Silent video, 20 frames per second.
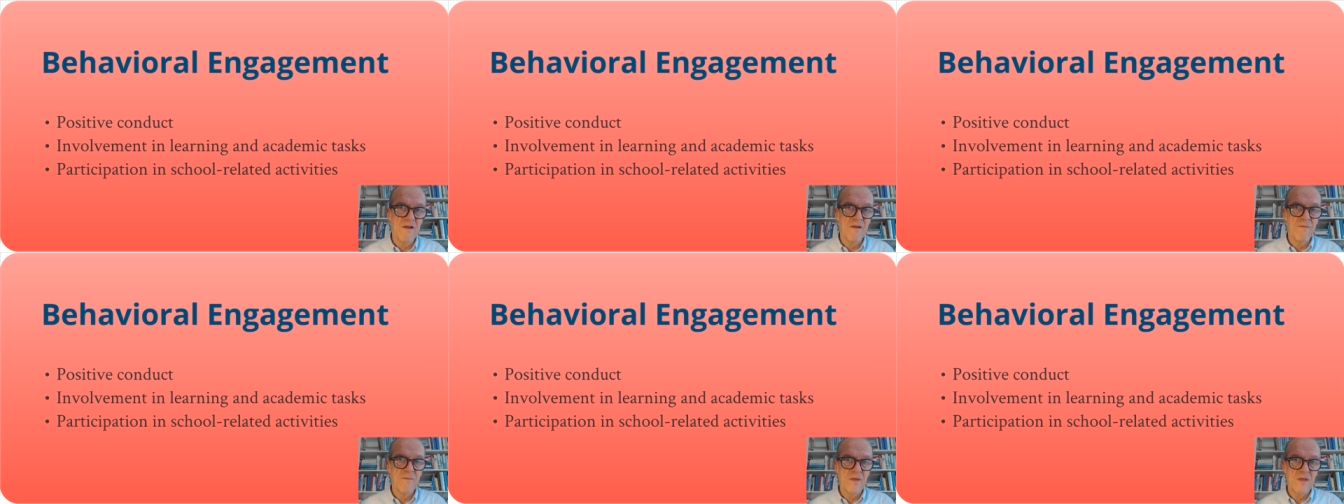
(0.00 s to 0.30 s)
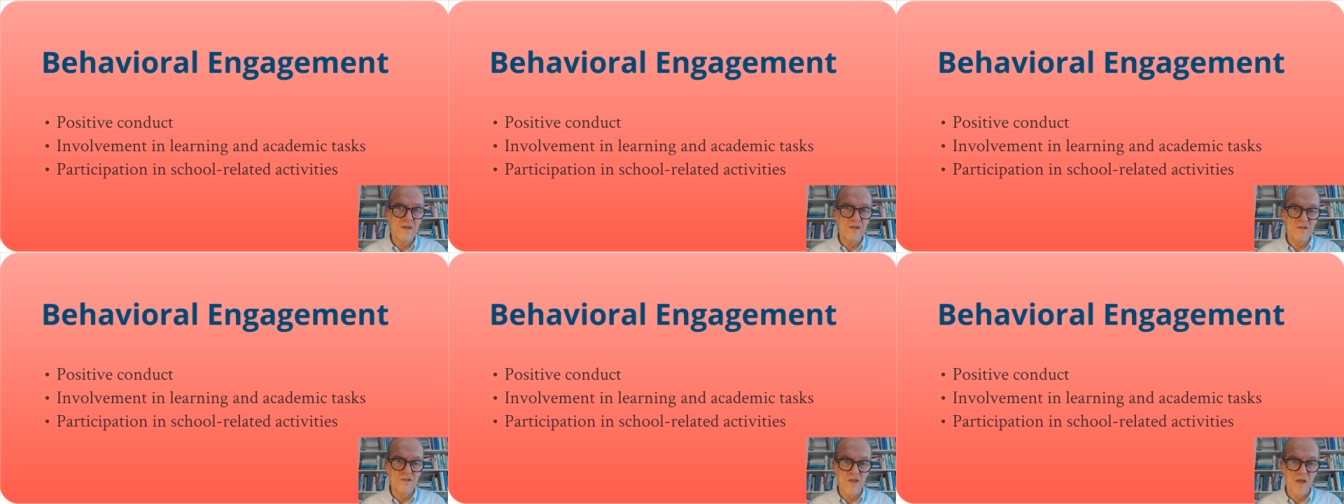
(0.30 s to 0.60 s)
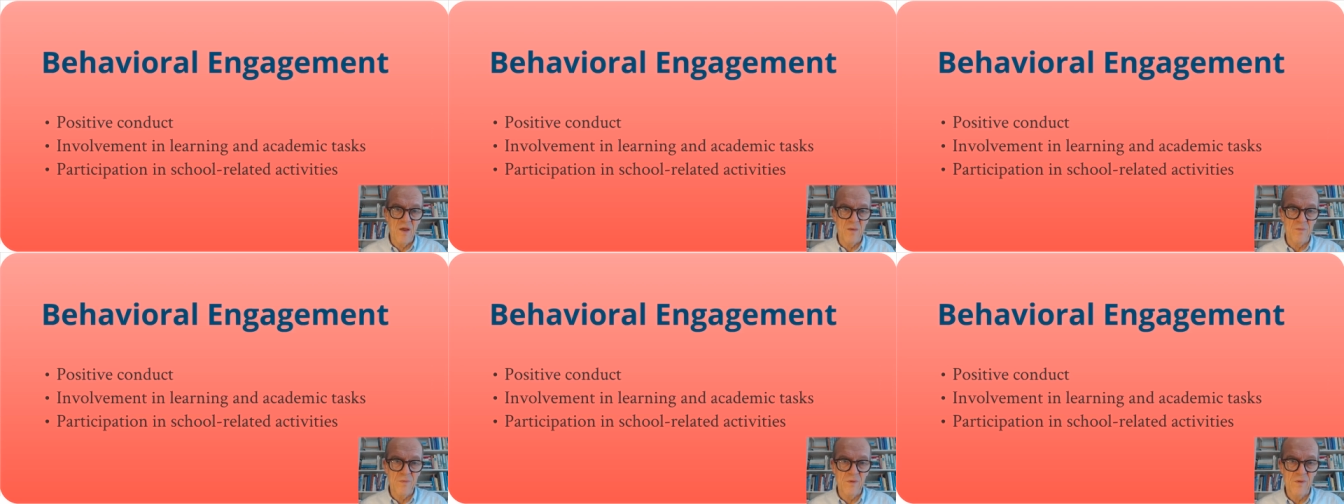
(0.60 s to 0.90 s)
an
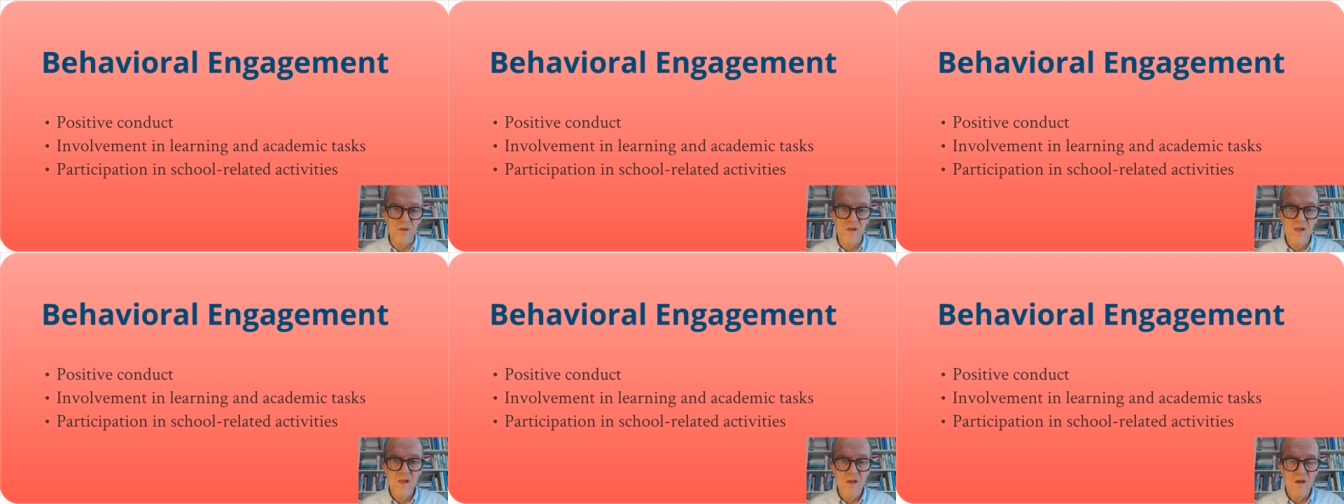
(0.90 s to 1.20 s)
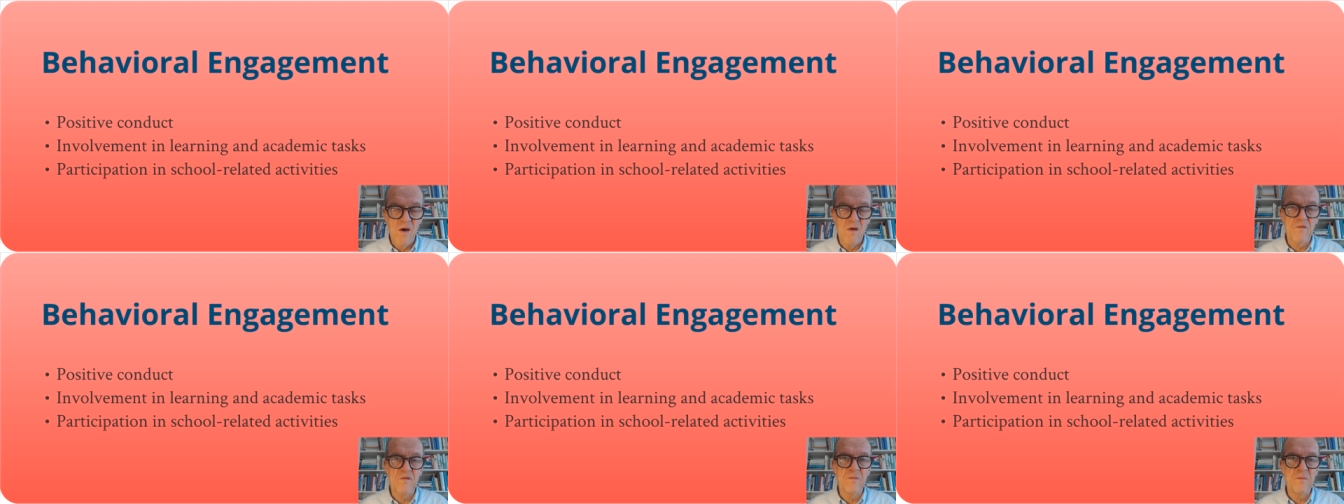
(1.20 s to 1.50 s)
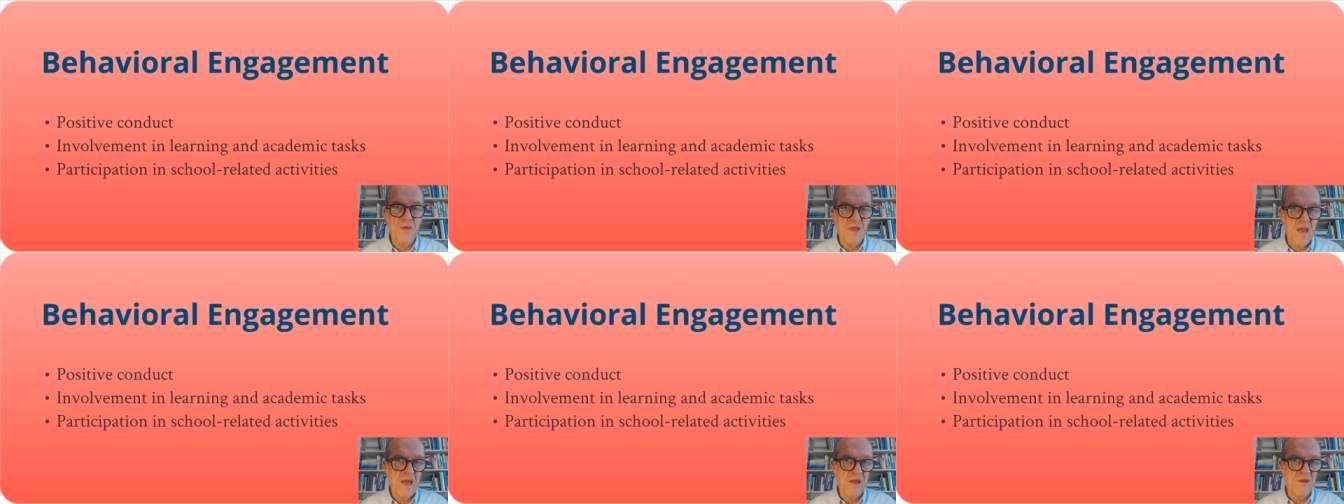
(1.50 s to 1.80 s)
example of
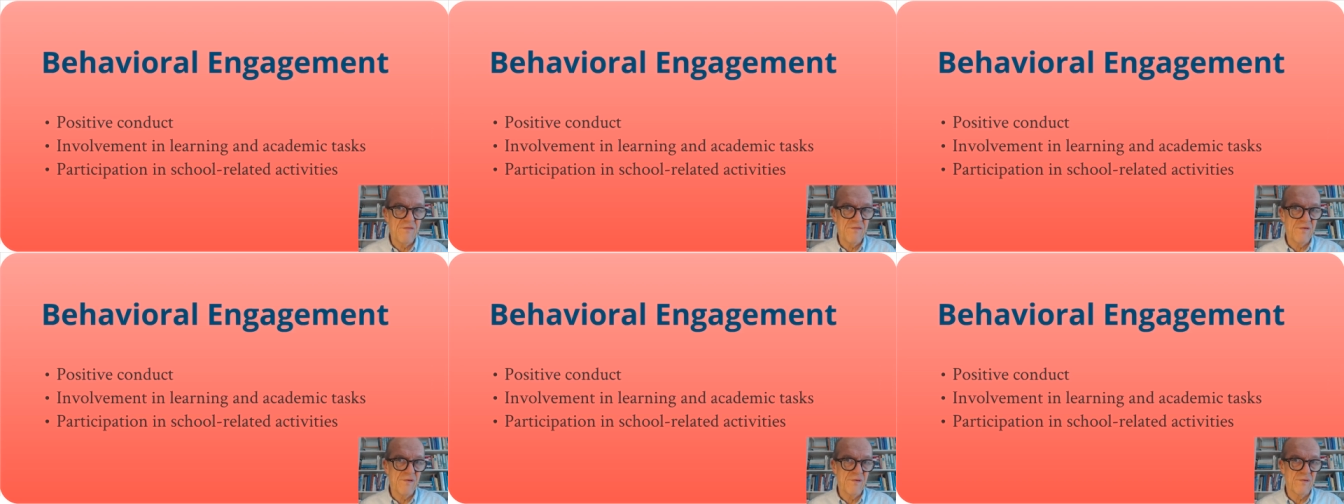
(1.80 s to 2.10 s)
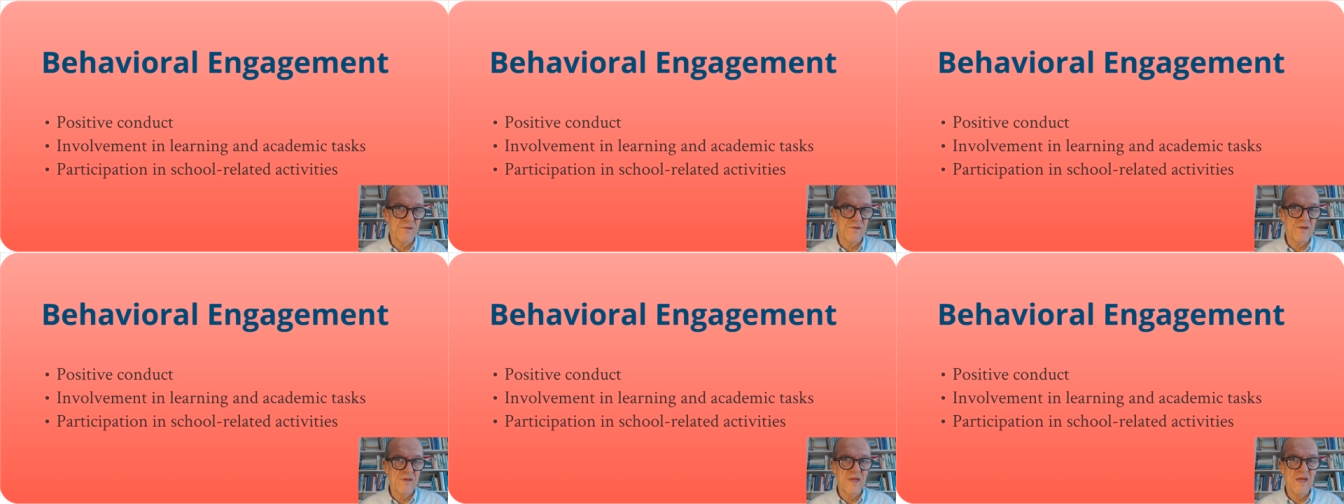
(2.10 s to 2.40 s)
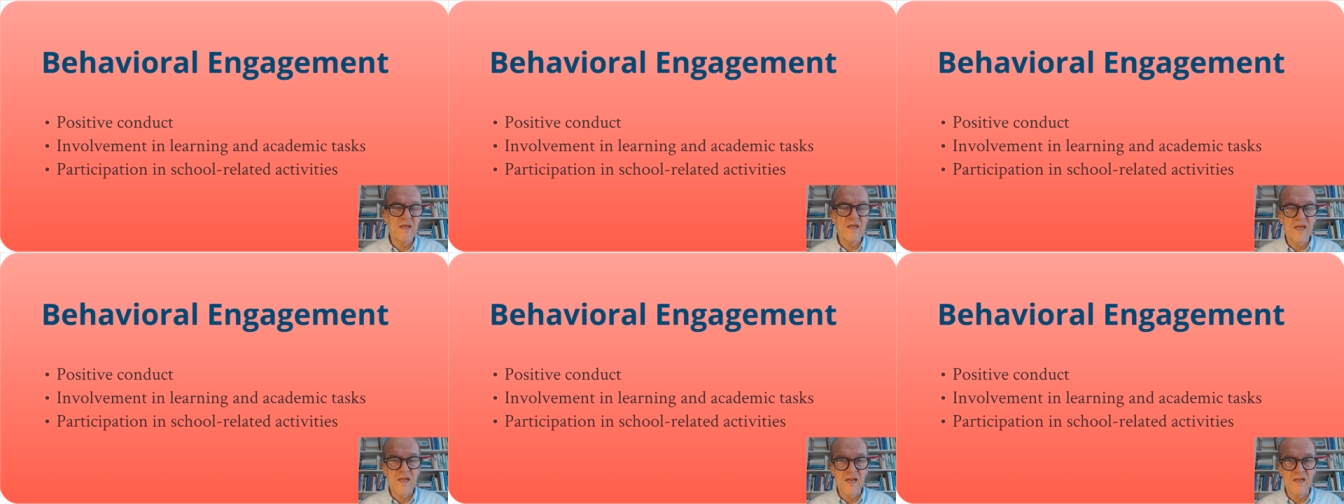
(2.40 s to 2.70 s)
behavioral
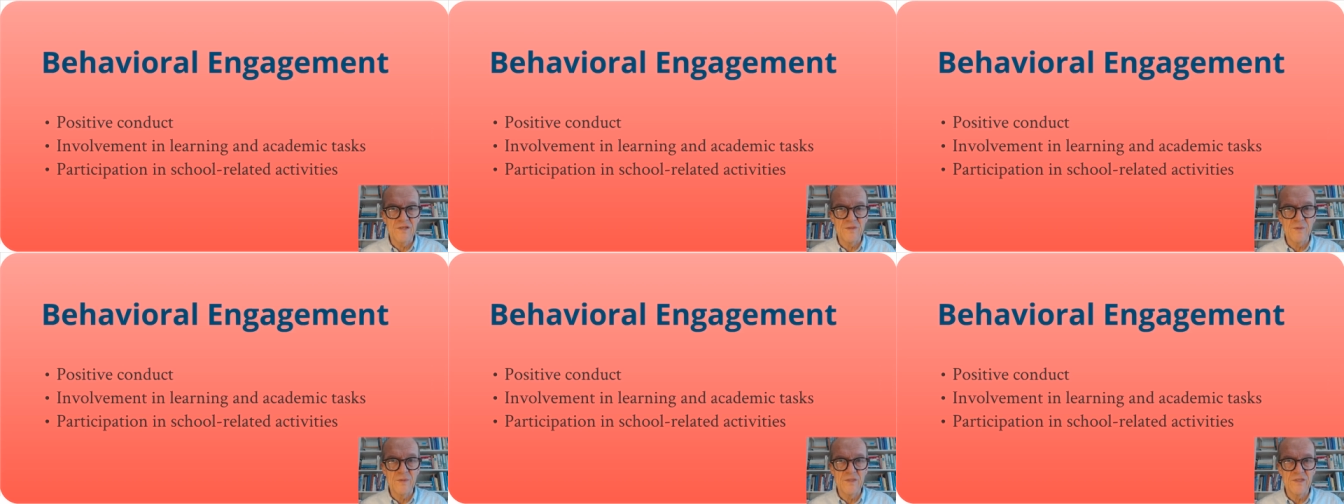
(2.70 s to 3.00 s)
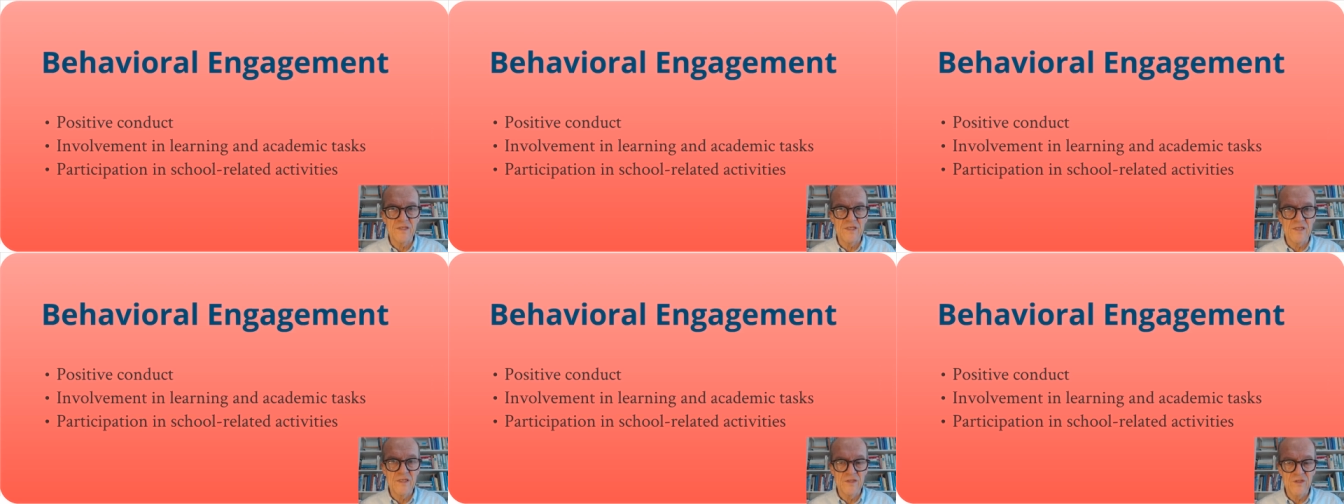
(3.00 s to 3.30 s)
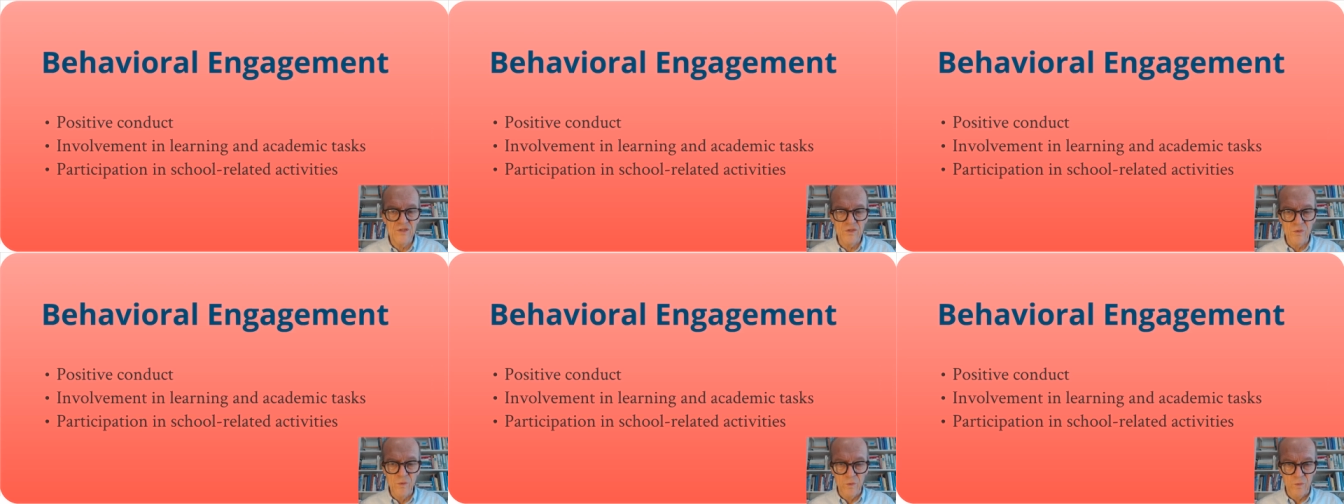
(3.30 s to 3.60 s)
engagement in the
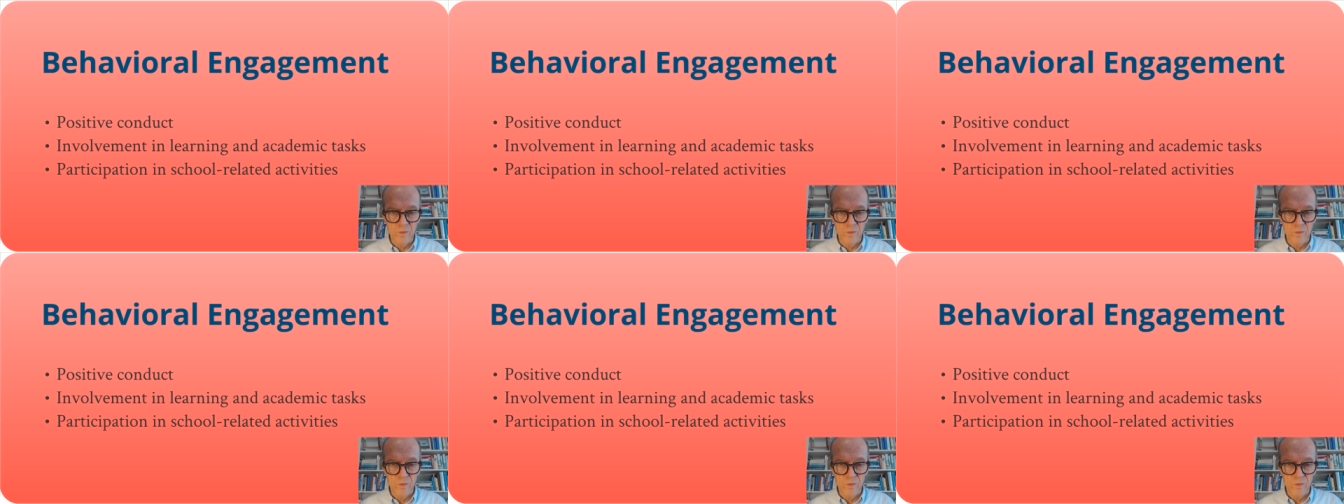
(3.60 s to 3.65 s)
school.